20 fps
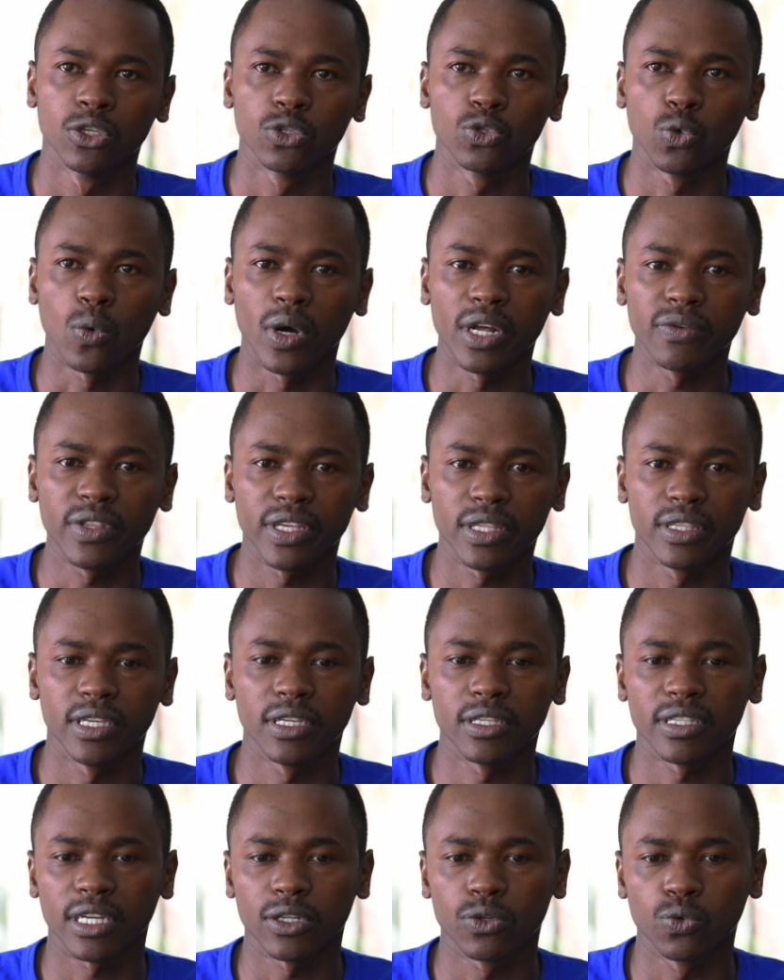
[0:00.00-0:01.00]
So one of the
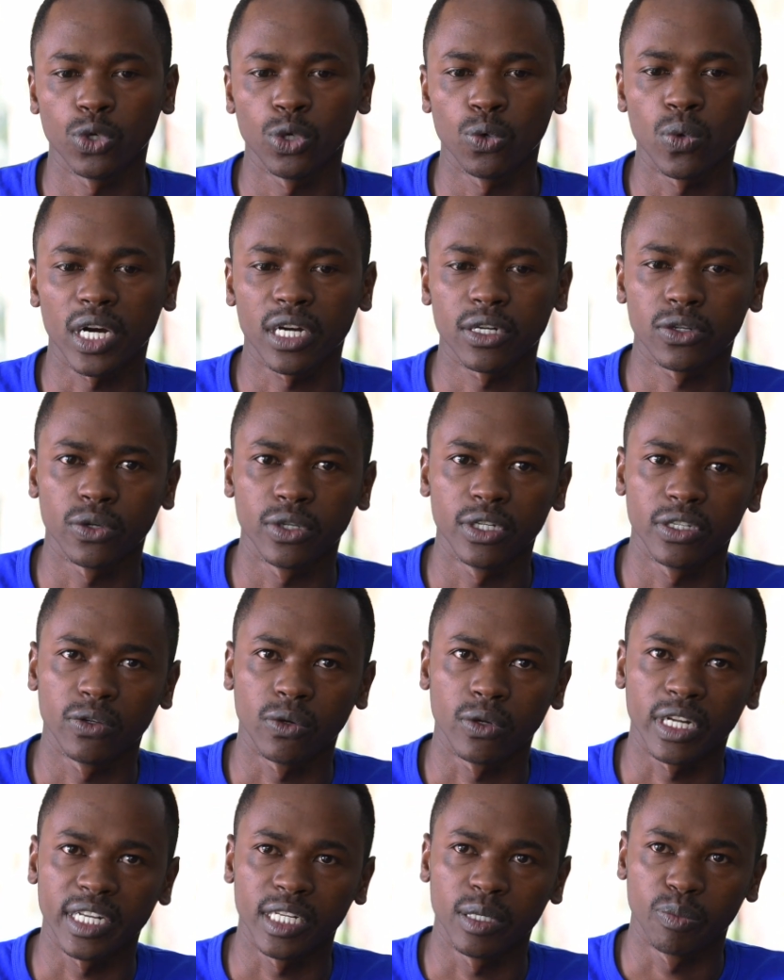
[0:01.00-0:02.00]
things that we worked on is
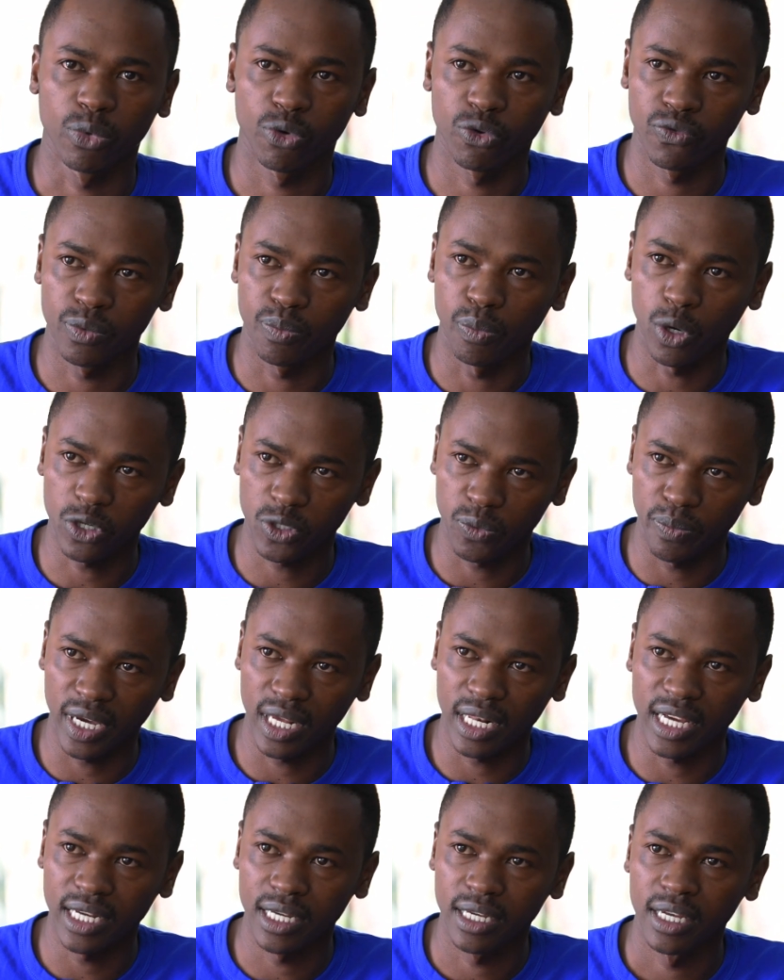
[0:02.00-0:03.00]
on an improved box
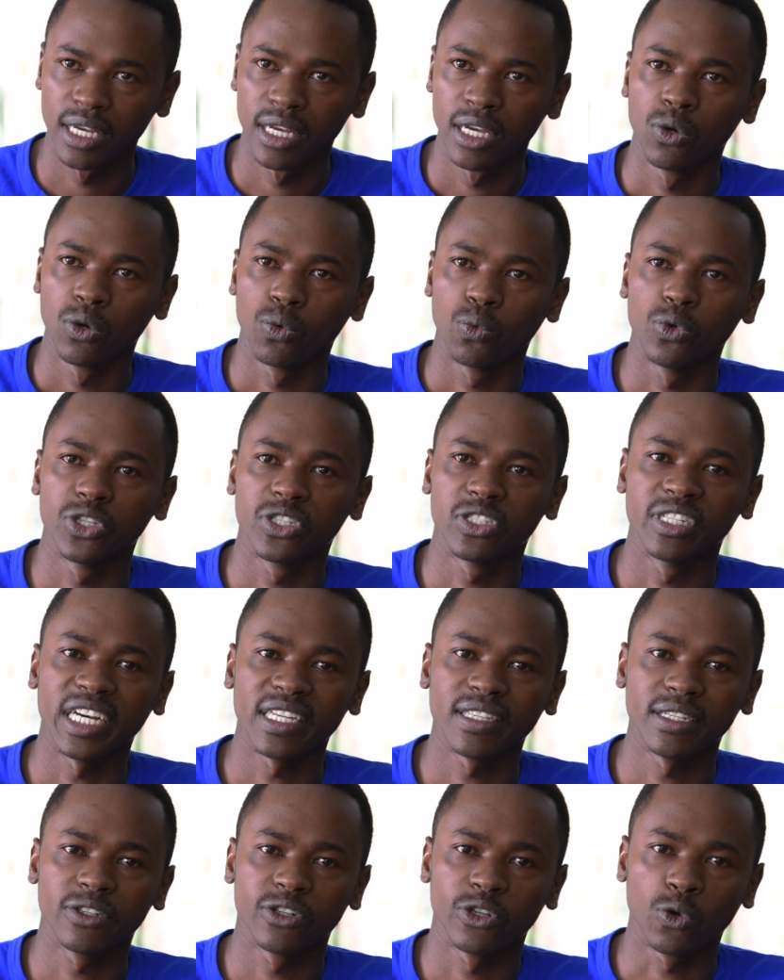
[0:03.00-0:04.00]
baler, which
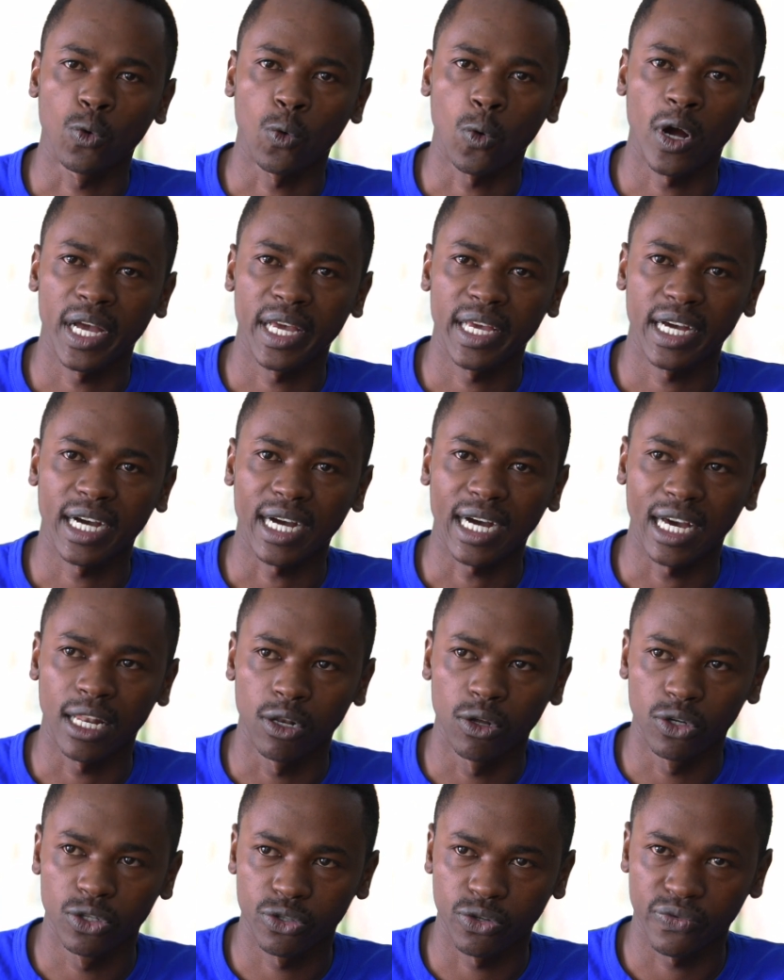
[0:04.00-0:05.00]
doesn't require a
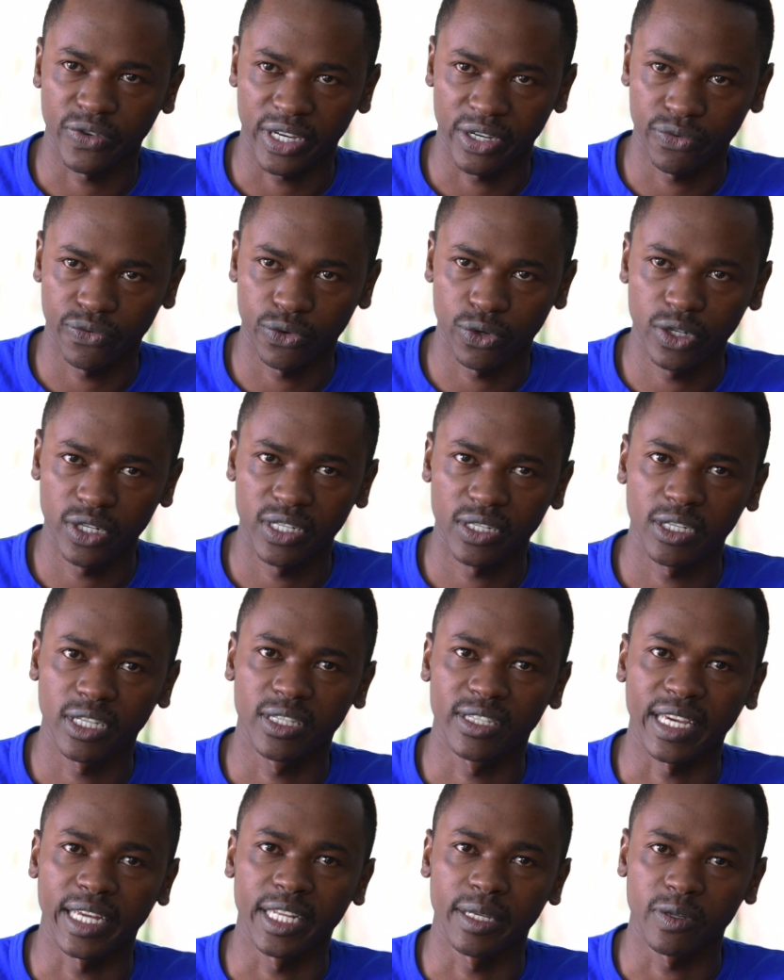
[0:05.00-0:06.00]
lot of effort.
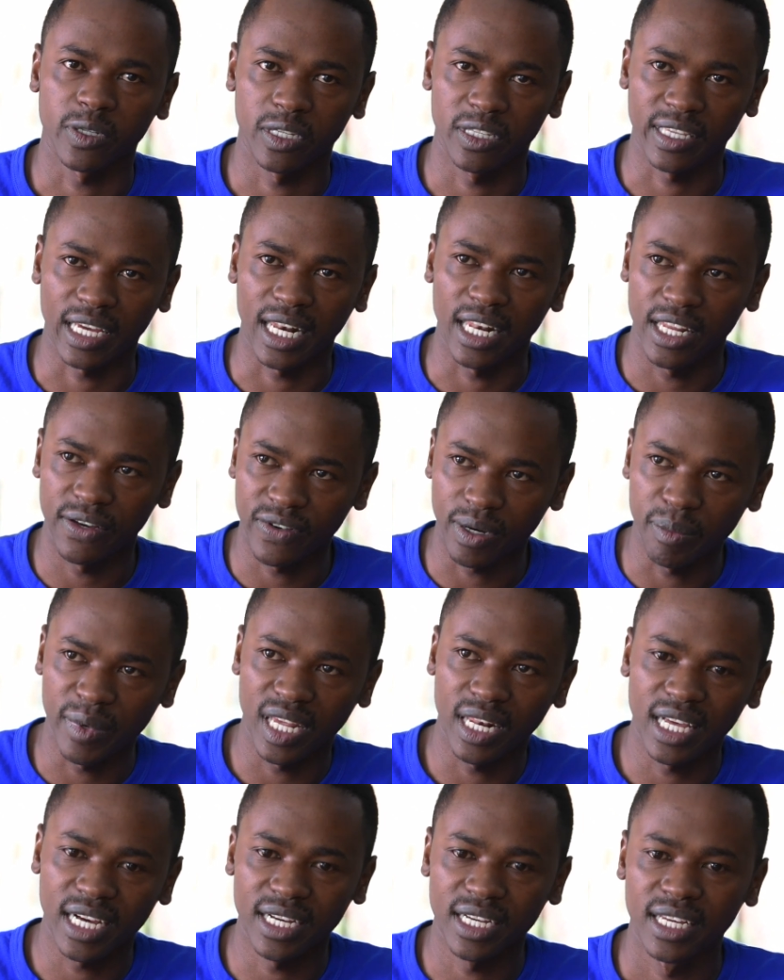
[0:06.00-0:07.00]
It's a lever
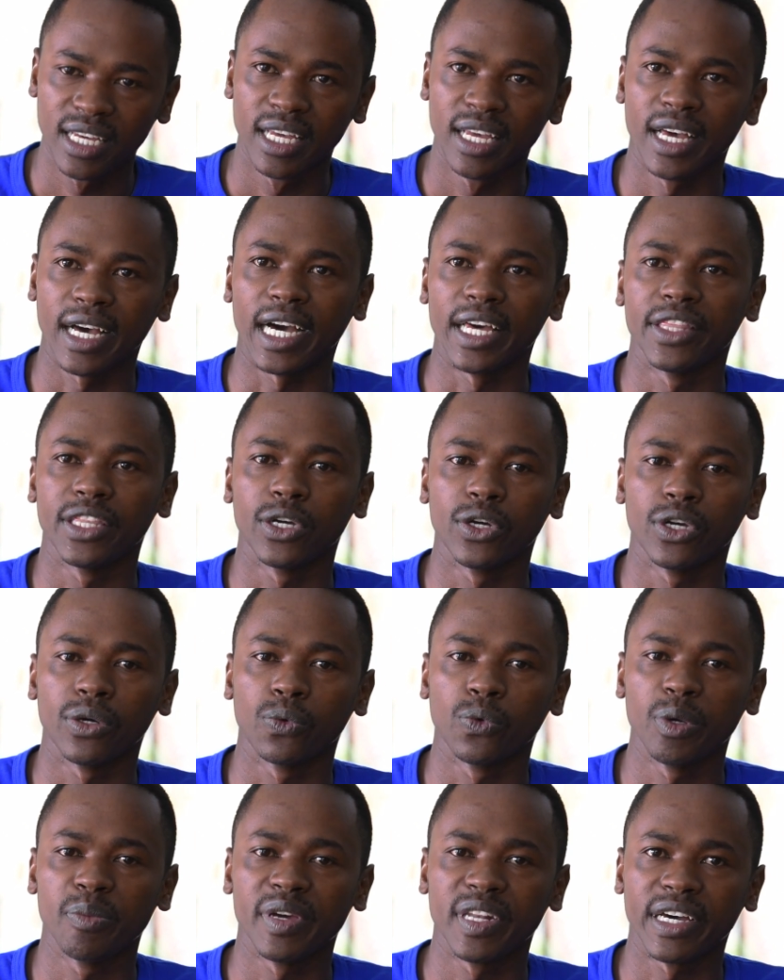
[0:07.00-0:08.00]
baler, and the
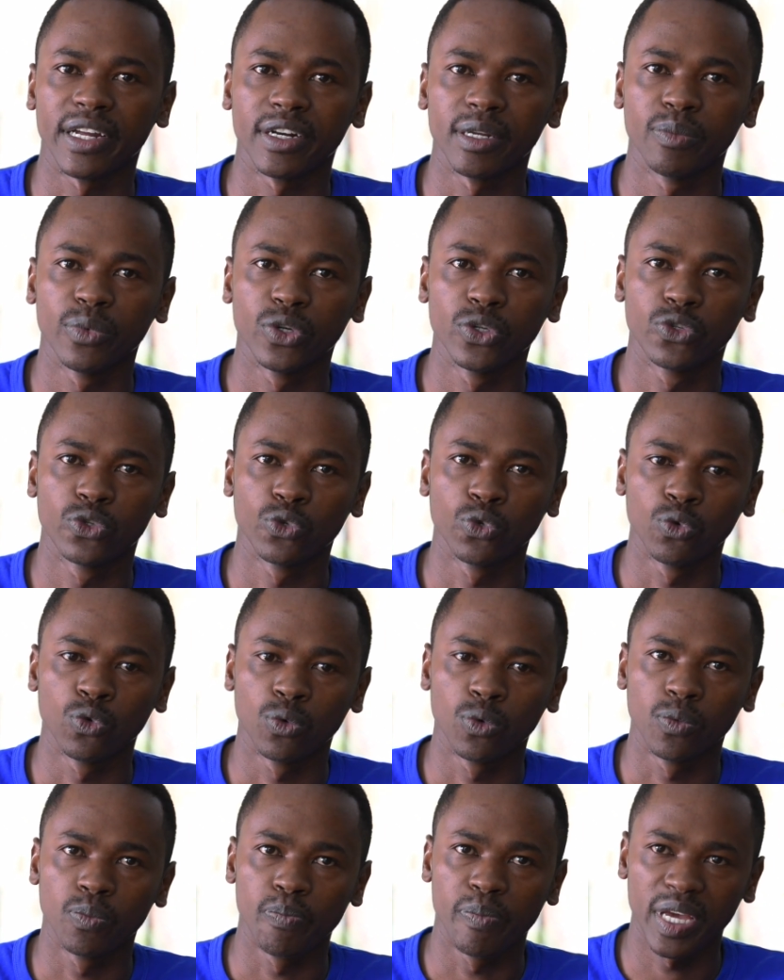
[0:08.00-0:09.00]
women are able
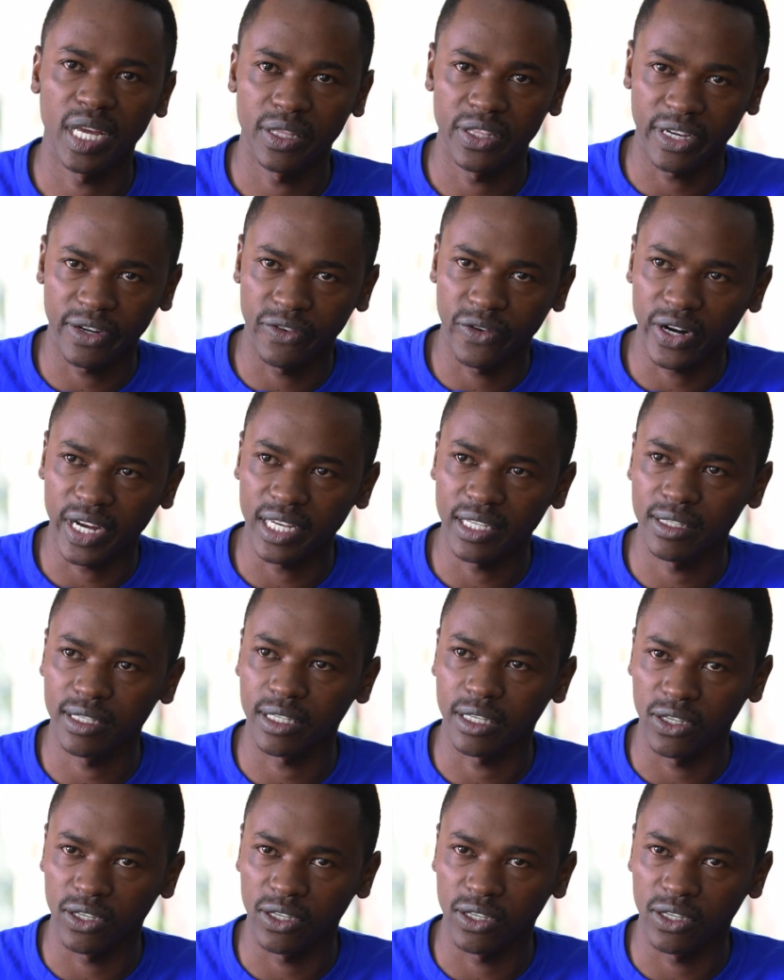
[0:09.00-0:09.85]
to bale the grass